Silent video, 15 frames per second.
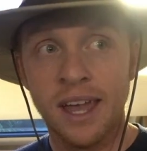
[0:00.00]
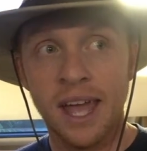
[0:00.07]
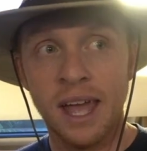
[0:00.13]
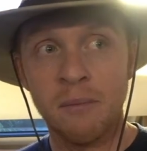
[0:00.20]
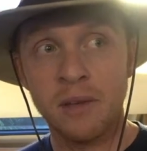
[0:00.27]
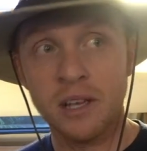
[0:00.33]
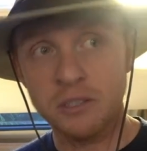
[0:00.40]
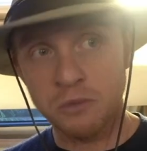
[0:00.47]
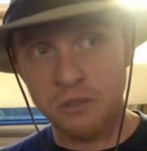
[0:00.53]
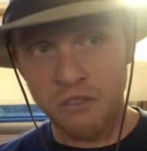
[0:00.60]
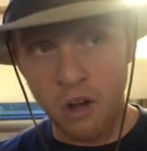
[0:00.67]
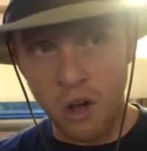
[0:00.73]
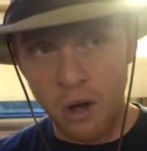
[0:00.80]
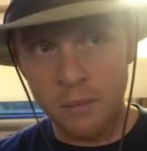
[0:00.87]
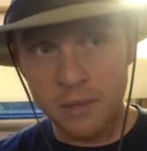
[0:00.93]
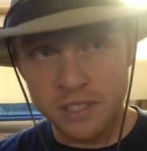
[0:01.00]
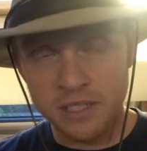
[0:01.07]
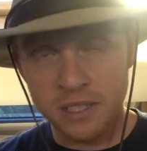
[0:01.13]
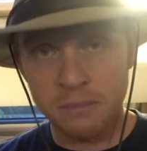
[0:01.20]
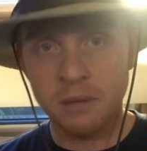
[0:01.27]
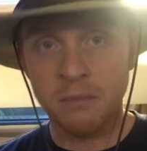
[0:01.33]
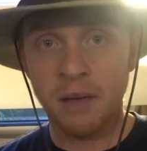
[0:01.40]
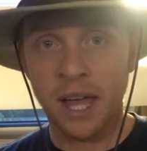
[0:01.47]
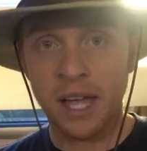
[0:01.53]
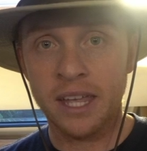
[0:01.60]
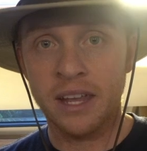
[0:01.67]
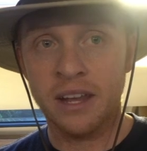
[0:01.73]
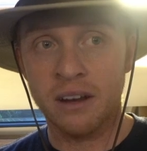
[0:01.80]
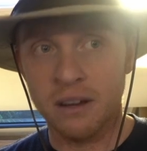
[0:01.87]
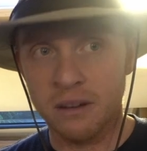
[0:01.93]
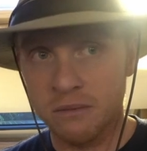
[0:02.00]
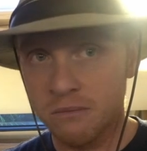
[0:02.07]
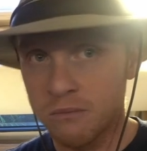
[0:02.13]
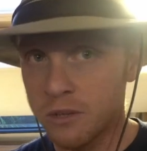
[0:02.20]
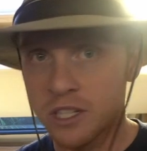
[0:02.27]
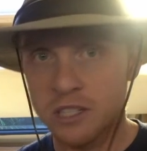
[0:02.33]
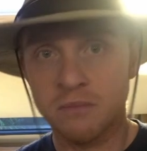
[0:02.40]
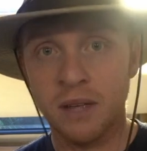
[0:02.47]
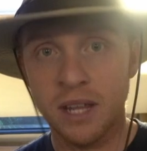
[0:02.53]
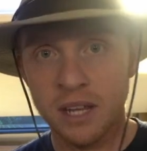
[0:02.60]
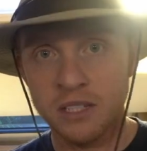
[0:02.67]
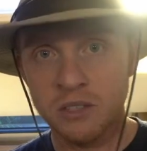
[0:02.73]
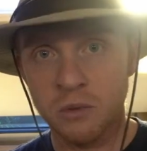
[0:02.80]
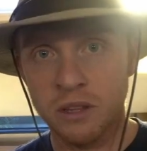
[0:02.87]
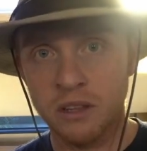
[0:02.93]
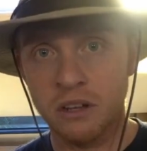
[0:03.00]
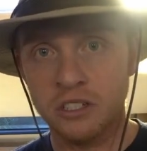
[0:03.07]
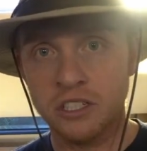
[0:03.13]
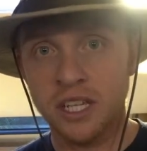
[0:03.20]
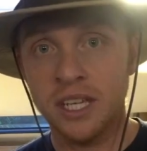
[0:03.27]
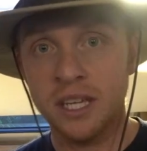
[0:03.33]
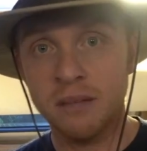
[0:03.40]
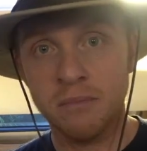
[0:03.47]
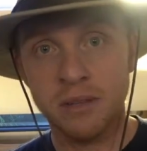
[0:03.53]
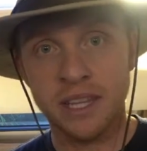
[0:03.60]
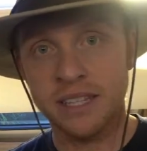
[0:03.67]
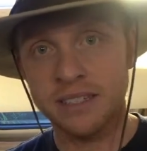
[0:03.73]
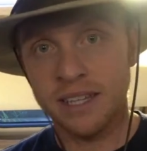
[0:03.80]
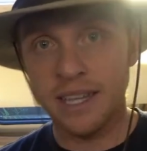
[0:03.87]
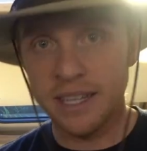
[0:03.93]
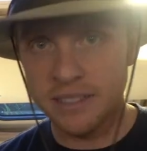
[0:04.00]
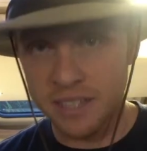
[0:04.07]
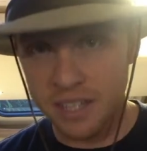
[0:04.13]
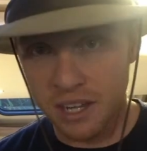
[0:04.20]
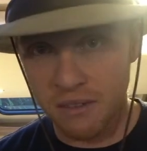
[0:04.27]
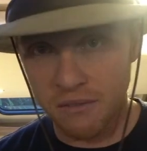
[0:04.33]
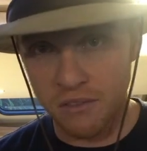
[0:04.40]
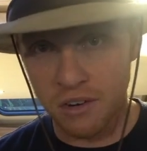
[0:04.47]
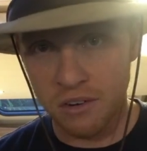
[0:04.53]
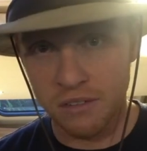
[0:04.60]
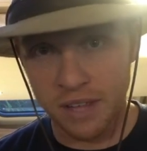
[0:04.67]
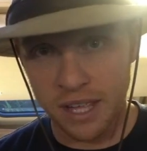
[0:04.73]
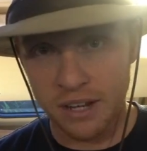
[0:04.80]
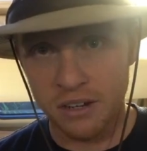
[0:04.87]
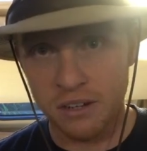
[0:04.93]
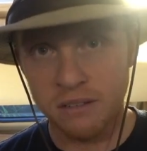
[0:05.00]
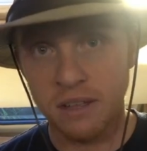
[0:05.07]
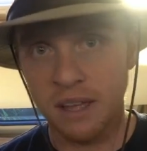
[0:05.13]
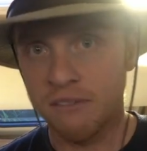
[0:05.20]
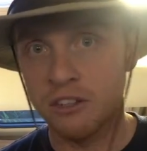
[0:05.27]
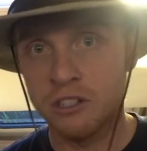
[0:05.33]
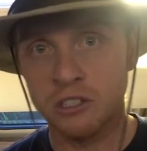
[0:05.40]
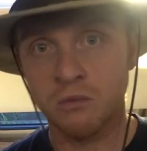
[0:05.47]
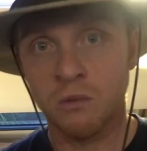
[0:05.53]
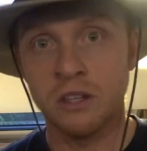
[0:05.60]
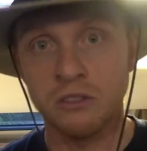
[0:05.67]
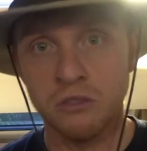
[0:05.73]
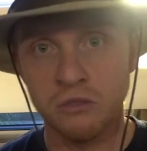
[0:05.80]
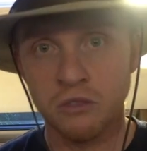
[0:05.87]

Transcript: And because we've all been sleeping back here, we just made it into 1 large king, but that's easy to convert later if you just want 2